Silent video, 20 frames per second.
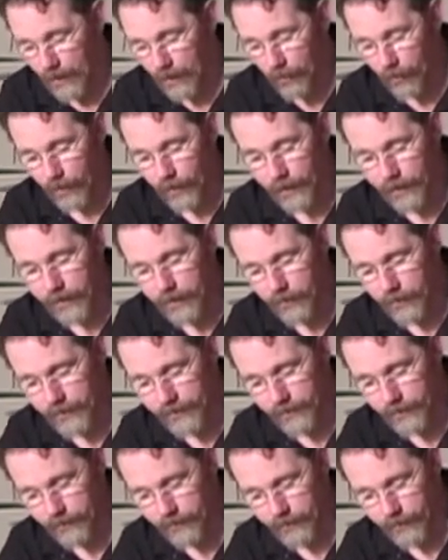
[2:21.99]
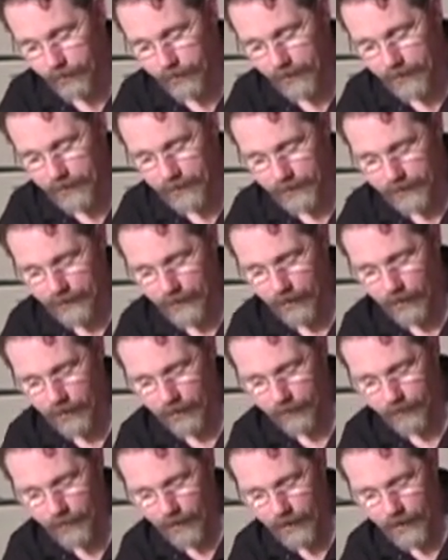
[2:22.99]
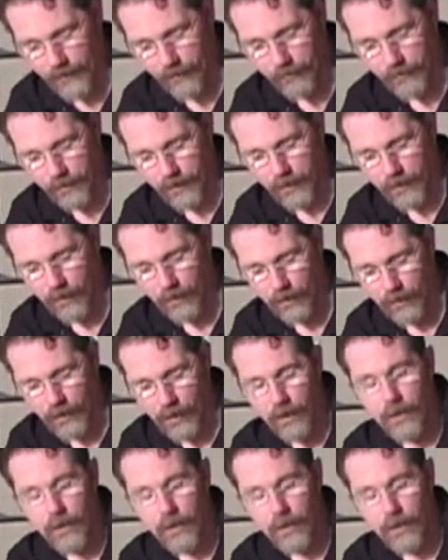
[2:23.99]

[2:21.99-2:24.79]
we're going to use the buttons down on the bottom here.